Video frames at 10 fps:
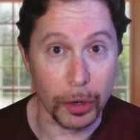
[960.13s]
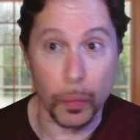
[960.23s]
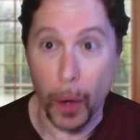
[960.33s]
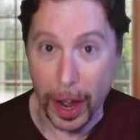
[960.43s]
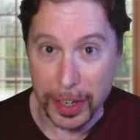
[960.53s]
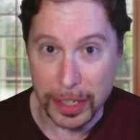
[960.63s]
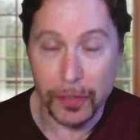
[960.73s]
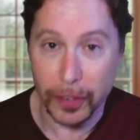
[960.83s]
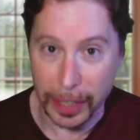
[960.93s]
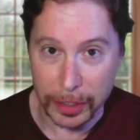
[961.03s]
wise
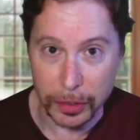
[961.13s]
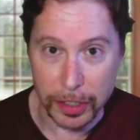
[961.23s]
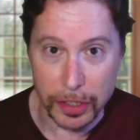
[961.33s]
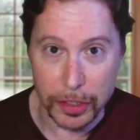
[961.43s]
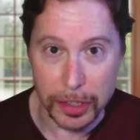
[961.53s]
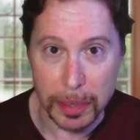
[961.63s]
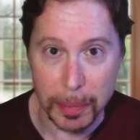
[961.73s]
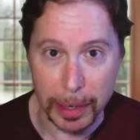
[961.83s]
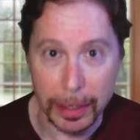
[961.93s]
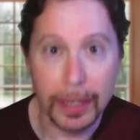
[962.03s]
financial decisions to
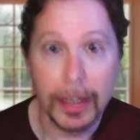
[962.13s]
make.